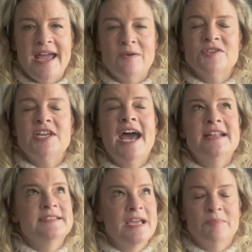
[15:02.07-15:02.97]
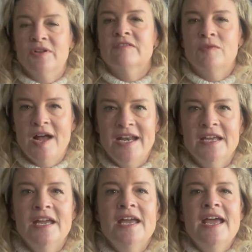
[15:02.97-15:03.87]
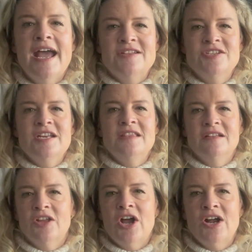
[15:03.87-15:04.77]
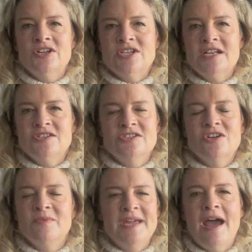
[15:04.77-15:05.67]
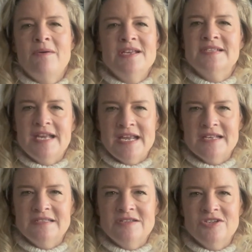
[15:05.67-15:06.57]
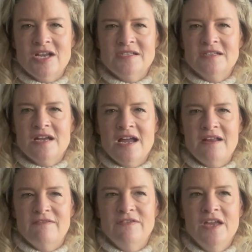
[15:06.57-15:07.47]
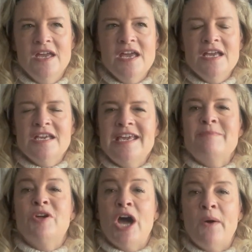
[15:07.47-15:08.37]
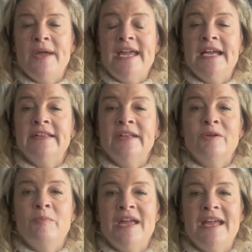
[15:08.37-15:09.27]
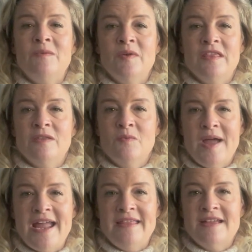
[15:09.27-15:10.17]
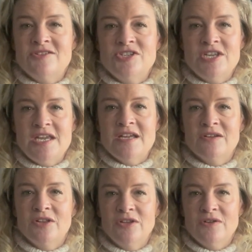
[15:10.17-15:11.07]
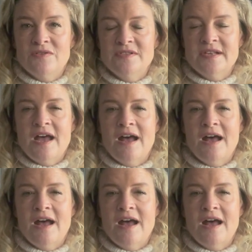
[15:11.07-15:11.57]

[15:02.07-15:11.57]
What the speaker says: or she had a sample of one, and she knit the large, and she told me how easy it is to just kind of keep going a little bit with the way that she includes